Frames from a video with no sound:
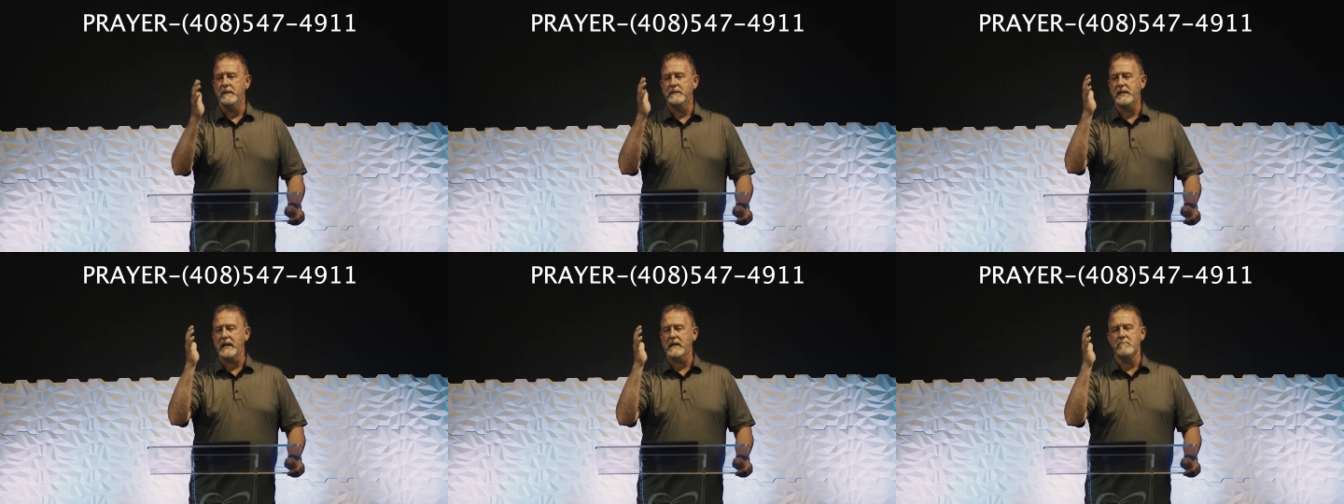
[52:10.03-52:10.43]

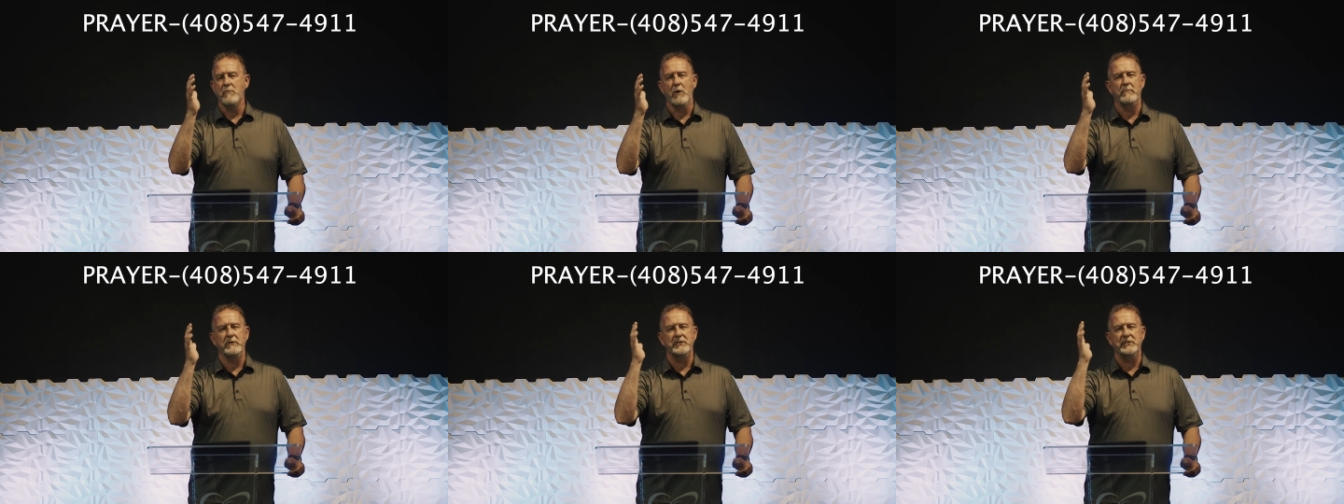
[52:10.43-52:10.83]
Take a
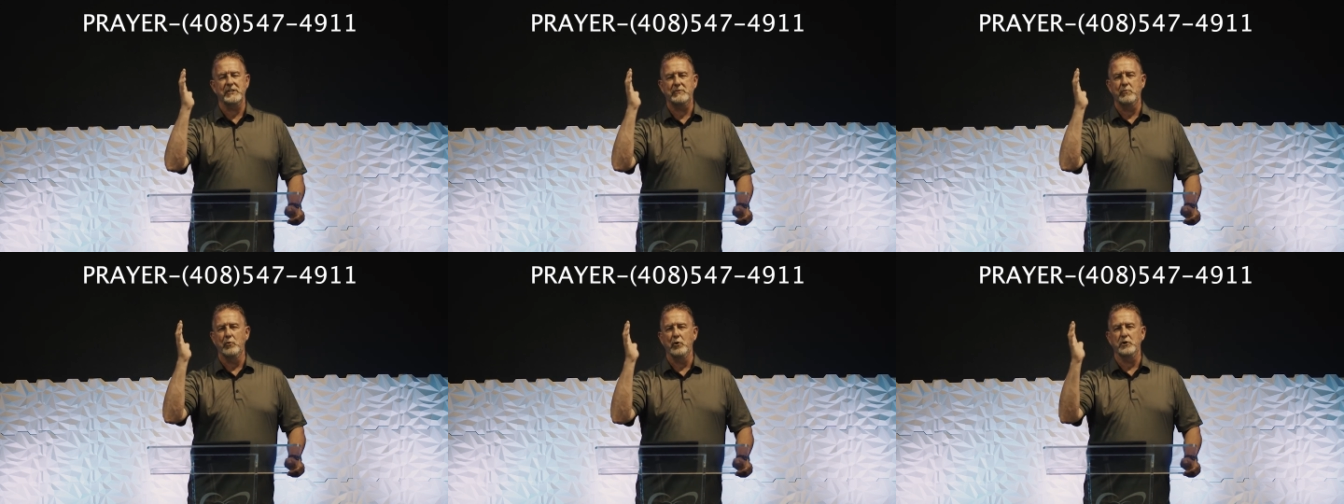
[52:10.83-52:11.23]
moment and
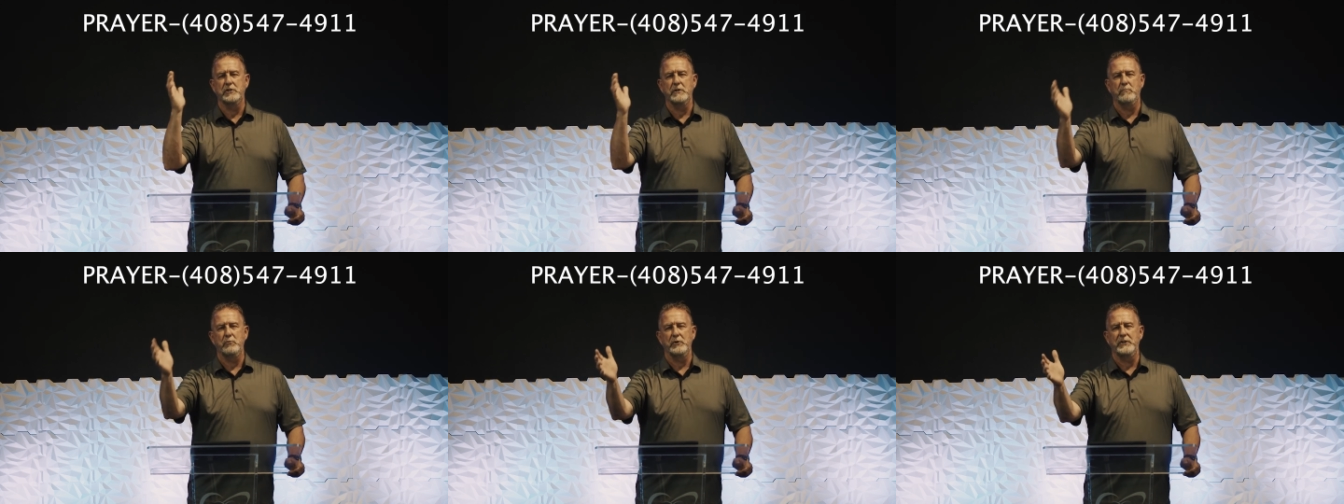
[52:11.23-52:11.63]
just
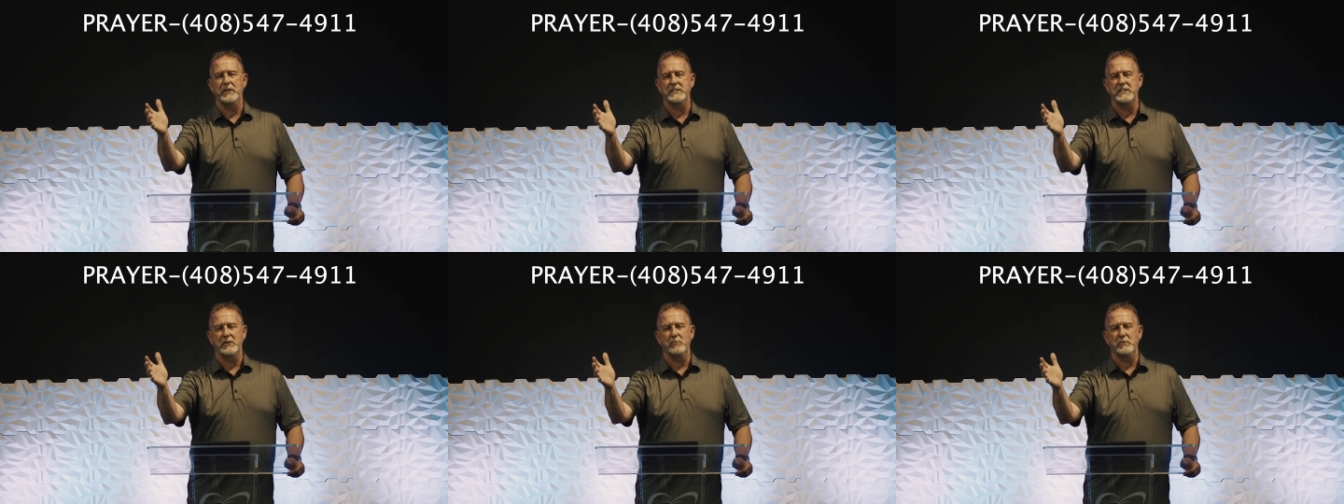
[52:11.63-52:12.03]
worship with
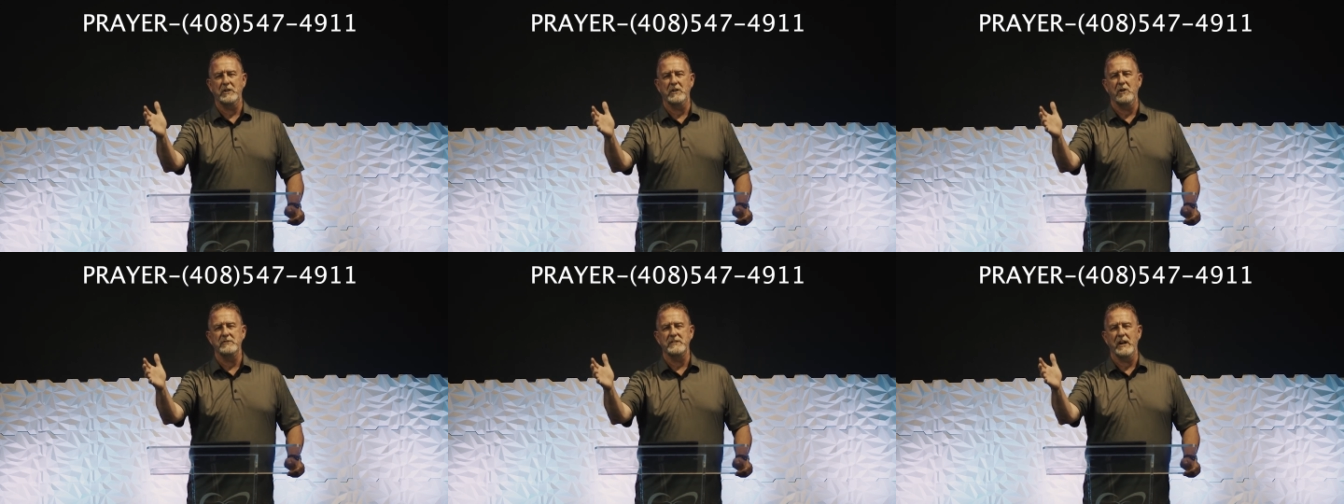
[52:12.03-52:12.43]
us as we
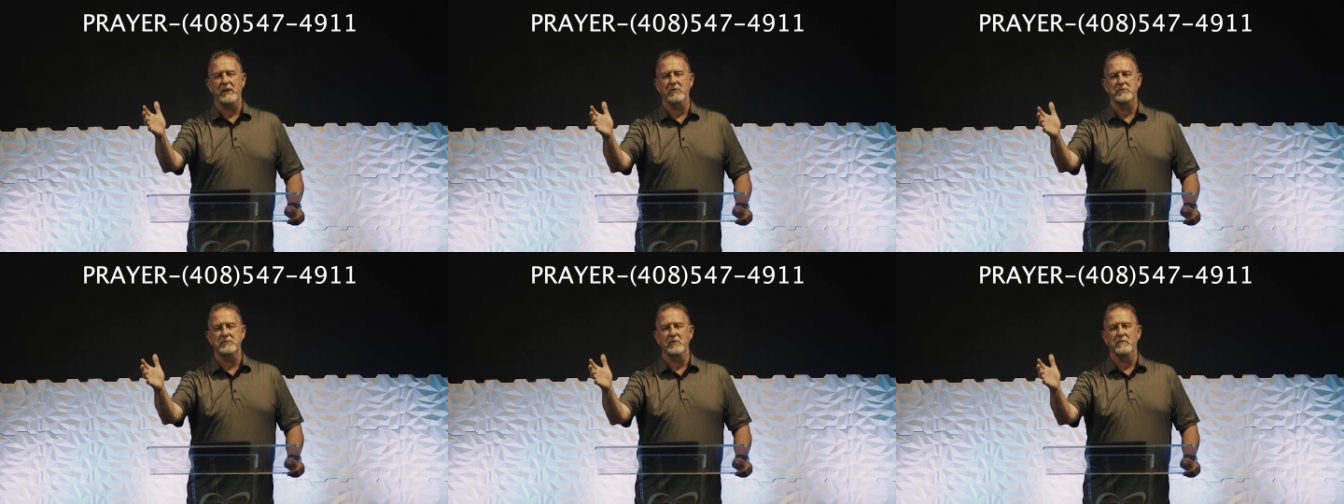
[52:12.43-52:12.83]
close out
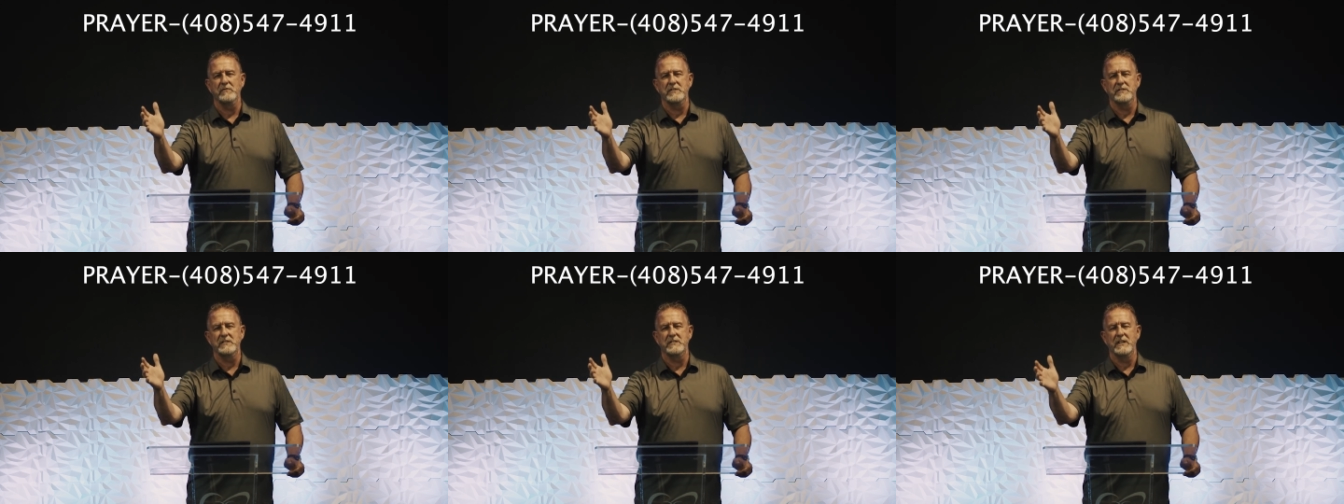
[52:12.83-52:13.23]
our
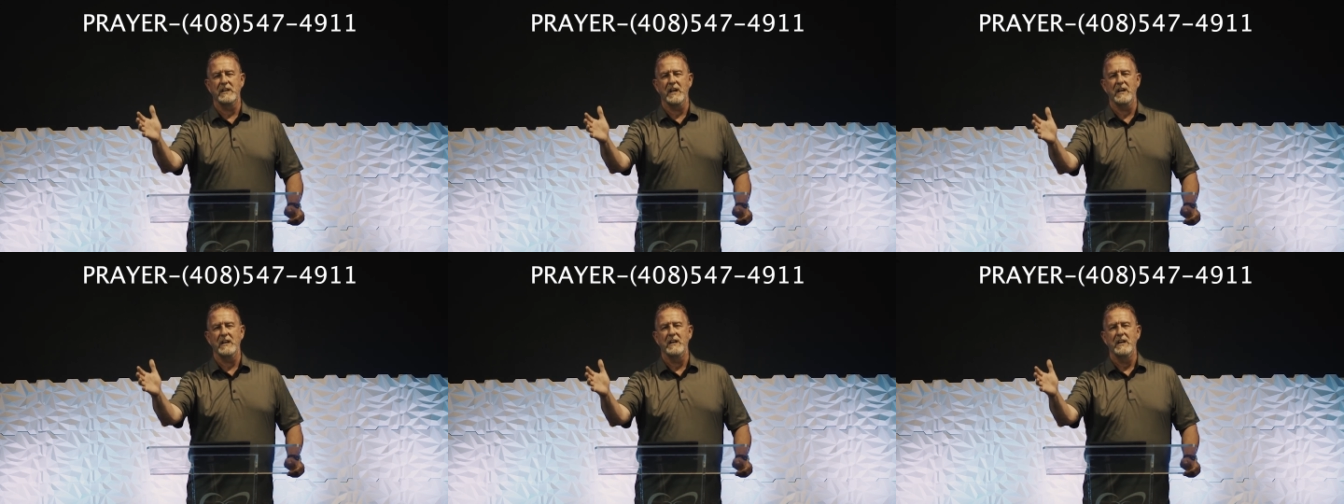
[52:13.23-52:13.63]
service
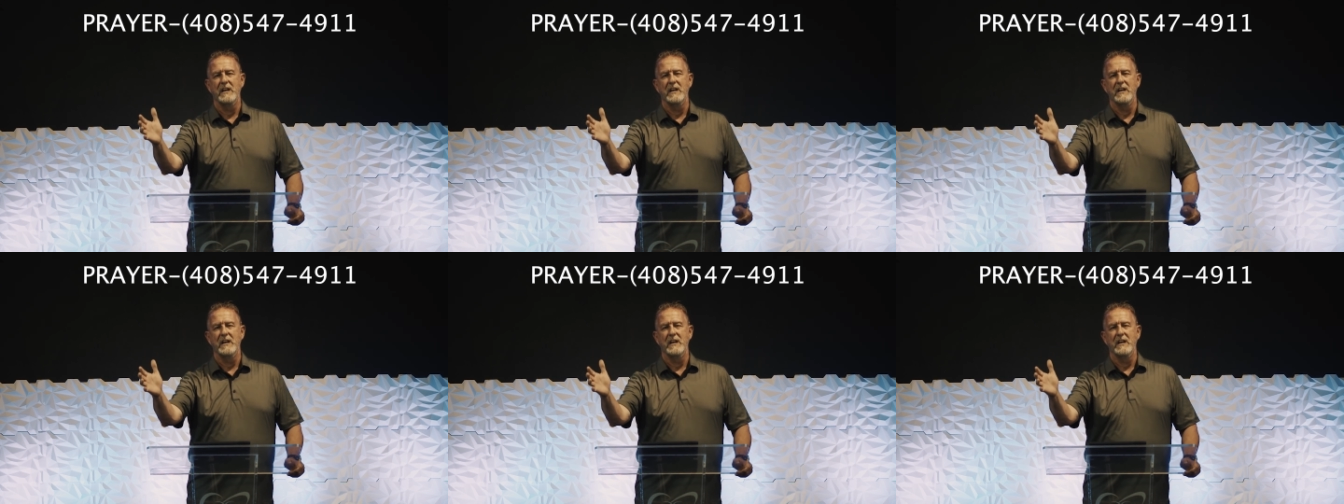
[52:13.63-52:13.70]
today.